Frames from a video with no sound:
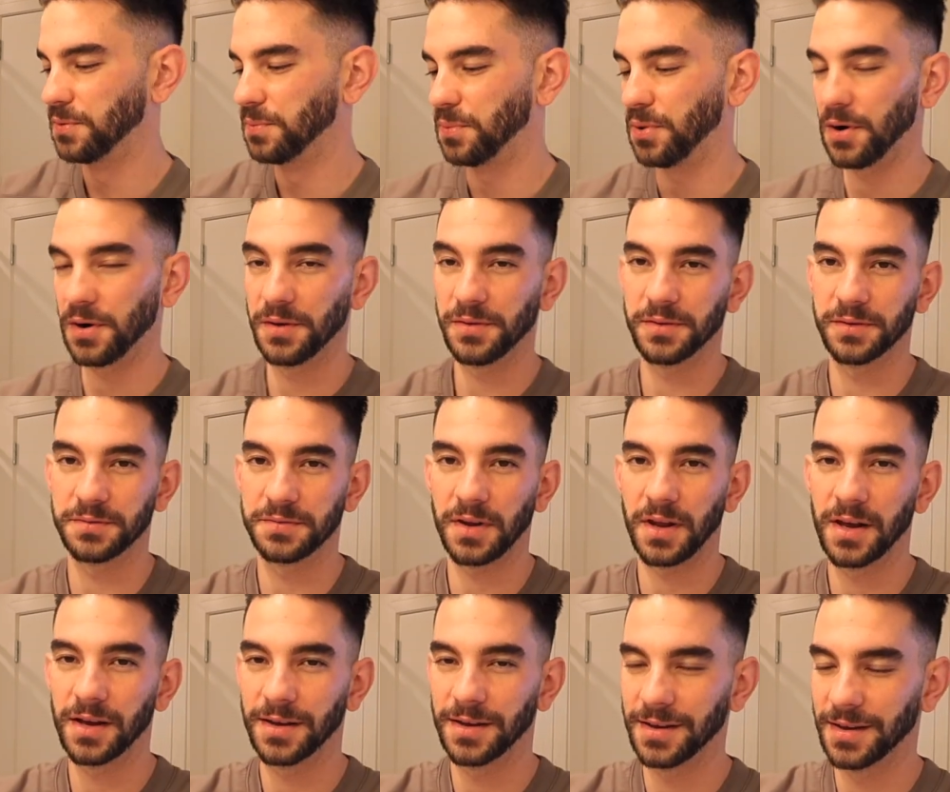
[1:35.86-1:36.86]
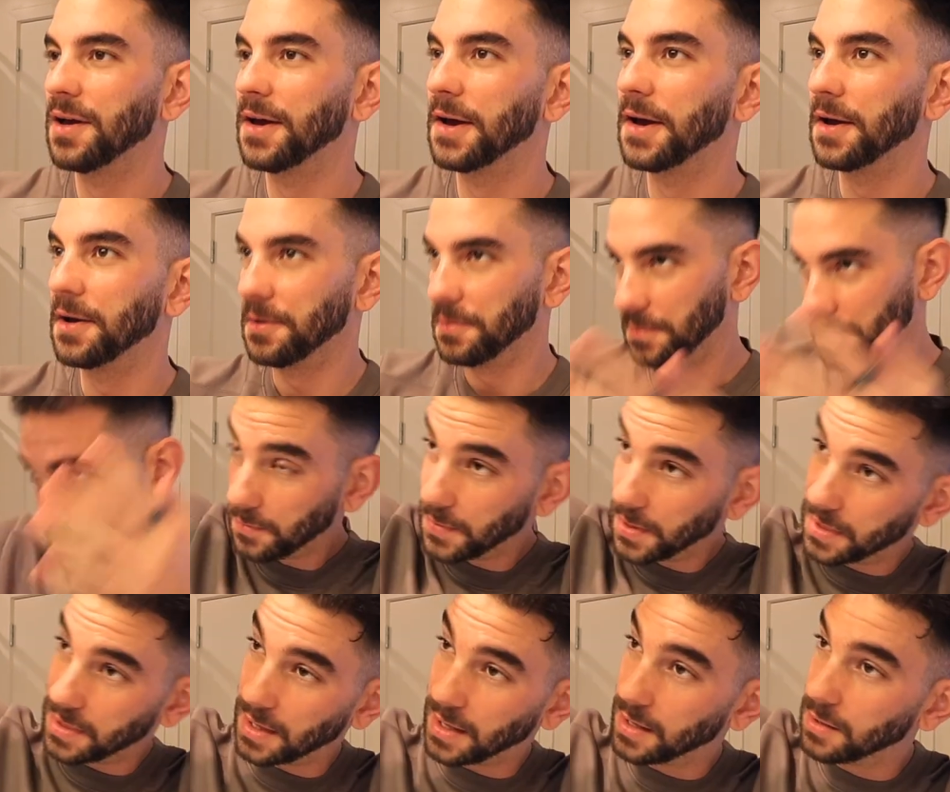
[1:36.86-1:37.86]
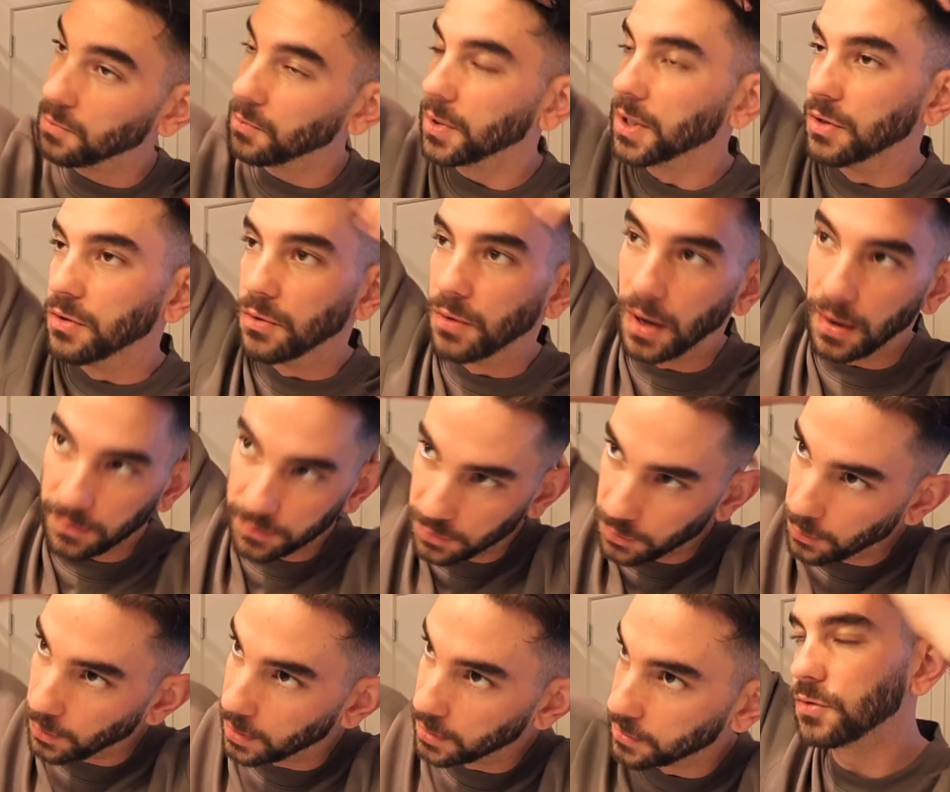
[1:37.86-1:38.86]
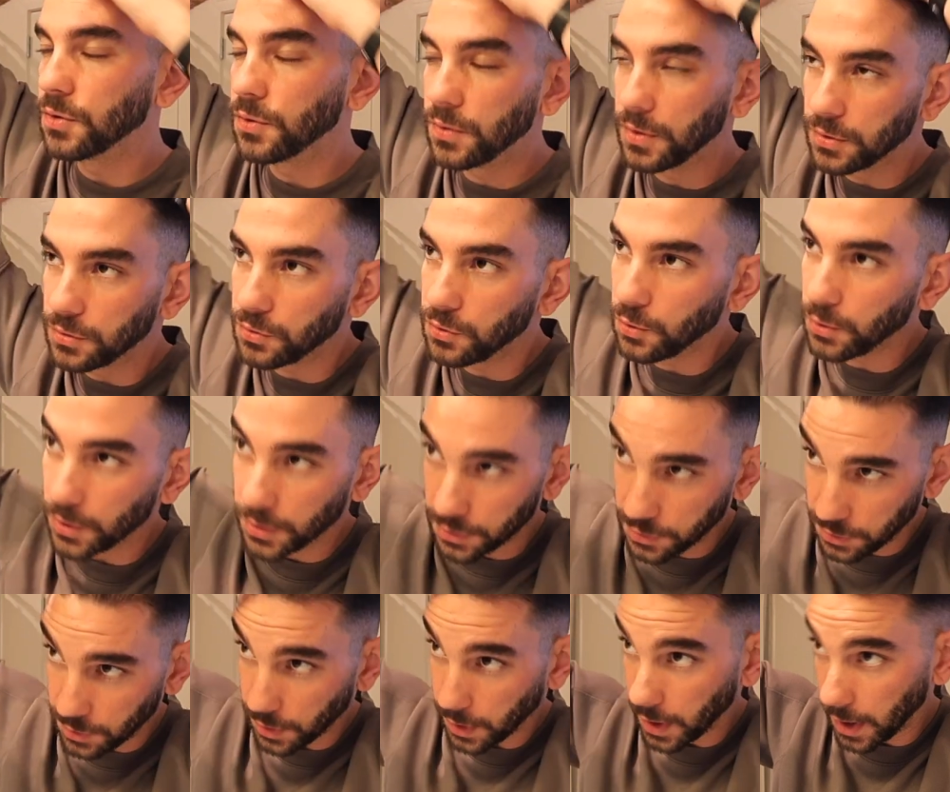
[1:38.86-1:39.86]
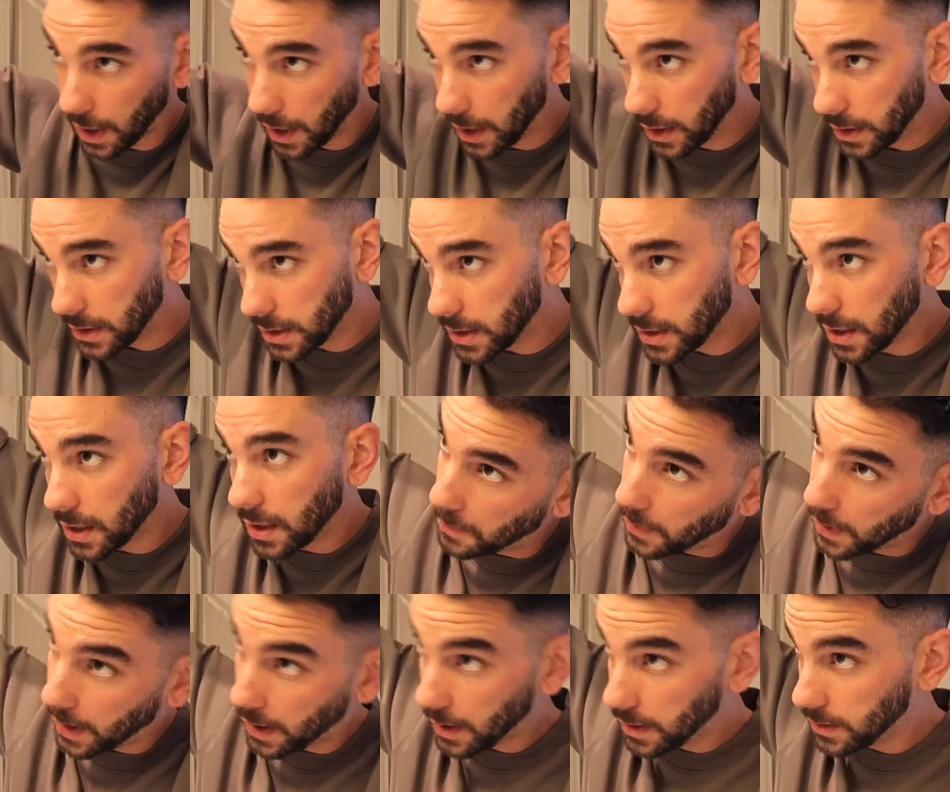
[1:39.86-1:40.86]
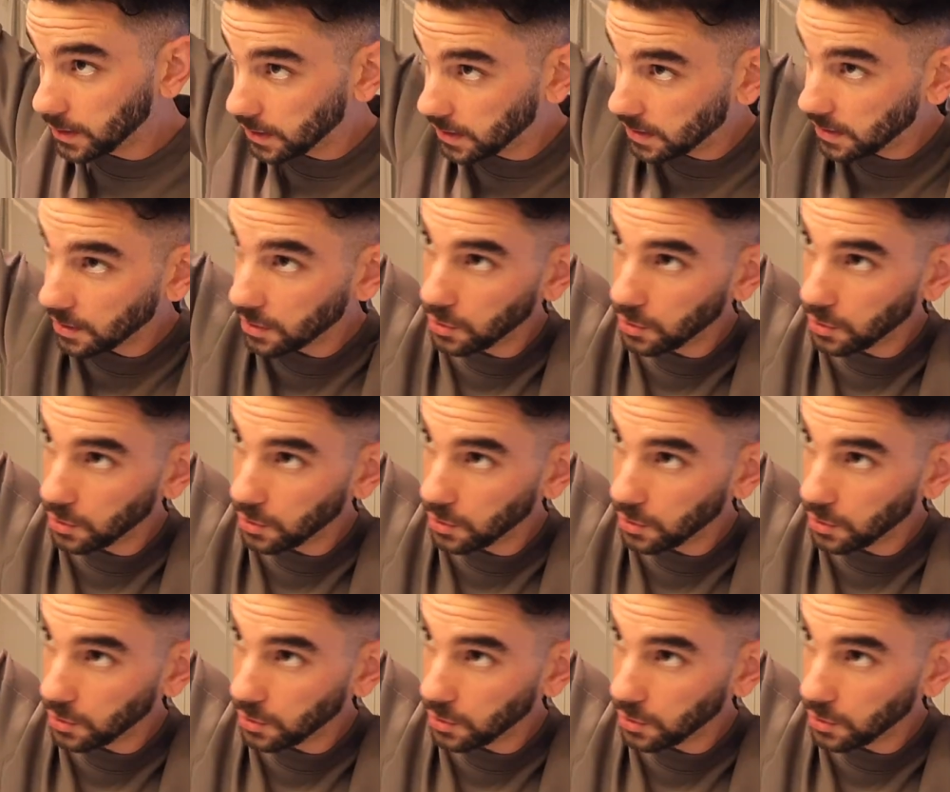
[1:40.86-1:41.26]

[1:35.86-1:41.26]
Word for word: part of this vlog. Um, but then we do have to run to the store to get pants.